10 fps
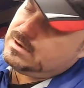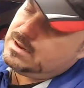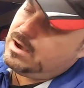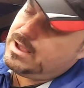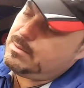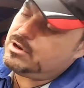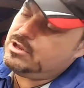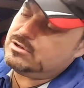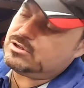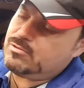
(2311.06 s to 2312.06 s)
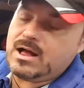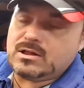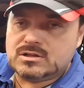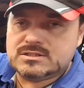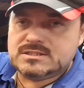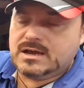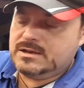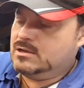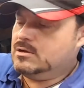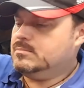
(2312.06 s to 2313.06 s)
Now, I am going to use the rattle gun to
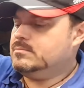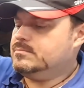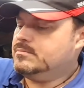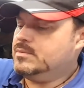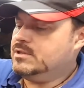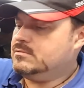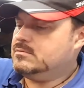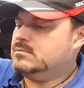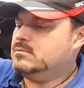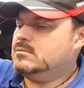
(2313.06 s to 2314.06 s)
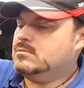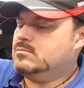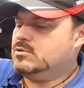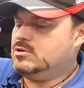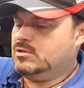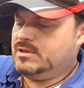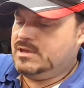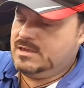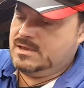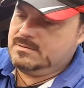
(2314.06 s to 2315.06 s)
tighten it up, but we're not
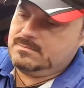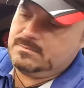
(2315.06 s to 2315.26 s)
there yet.